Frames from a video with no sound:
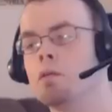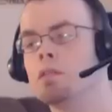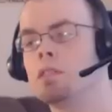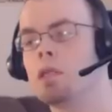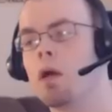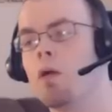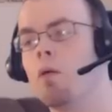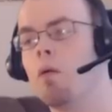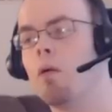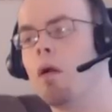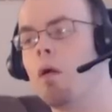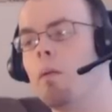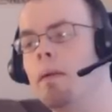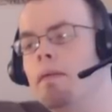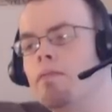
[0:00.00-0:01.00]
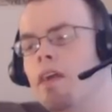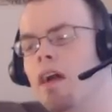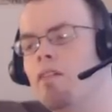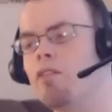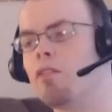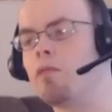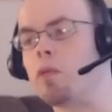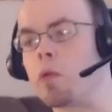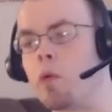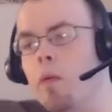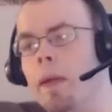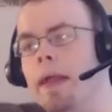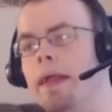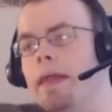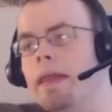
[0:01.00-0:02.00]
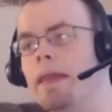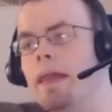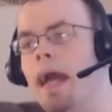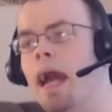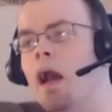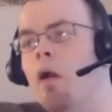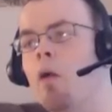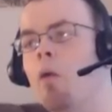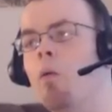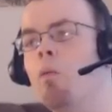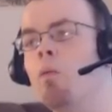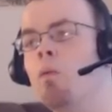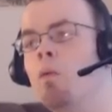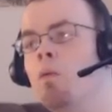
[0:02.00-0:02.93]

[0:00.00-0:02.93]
So, we've covered Gwen and how...